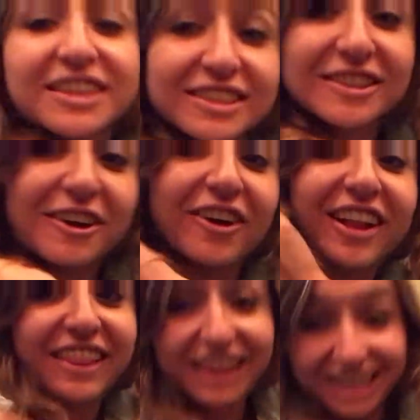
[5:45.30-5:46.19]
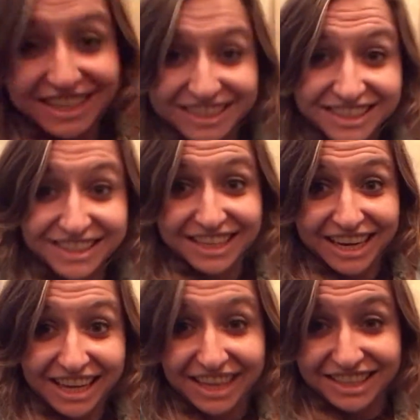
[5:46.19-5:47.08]
So Alexa
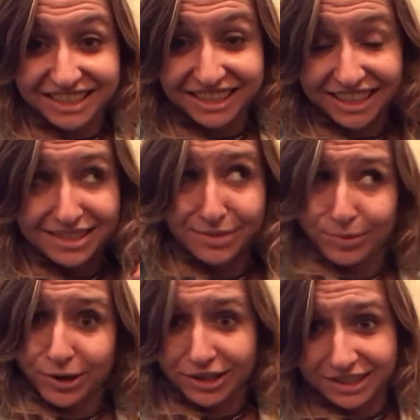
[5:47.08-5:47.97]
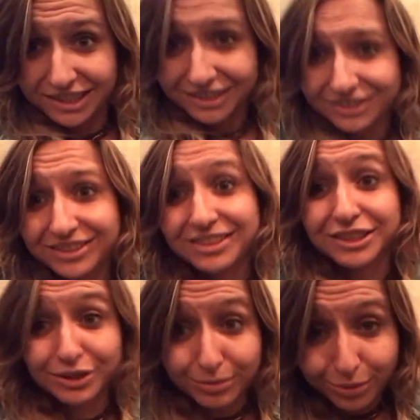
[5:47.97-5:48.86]
stayed in to get some work done because she's a
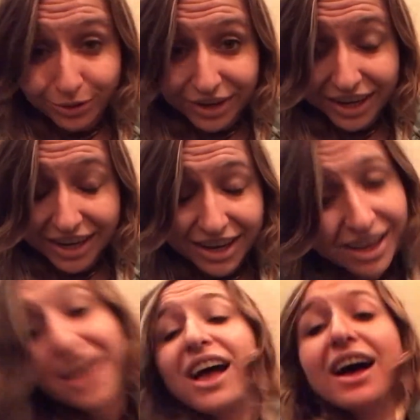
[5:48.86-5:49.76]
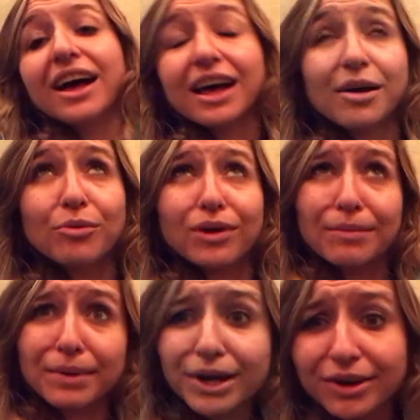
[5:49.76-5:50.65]
good employee. Uh, well,
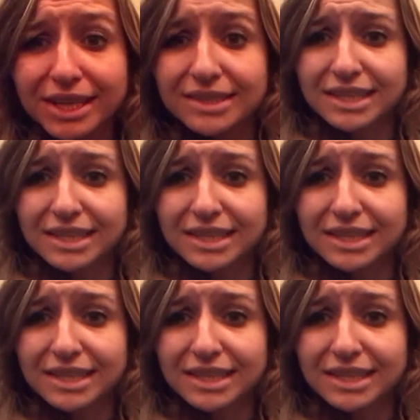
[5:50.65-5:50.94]
I'm gonna go hit the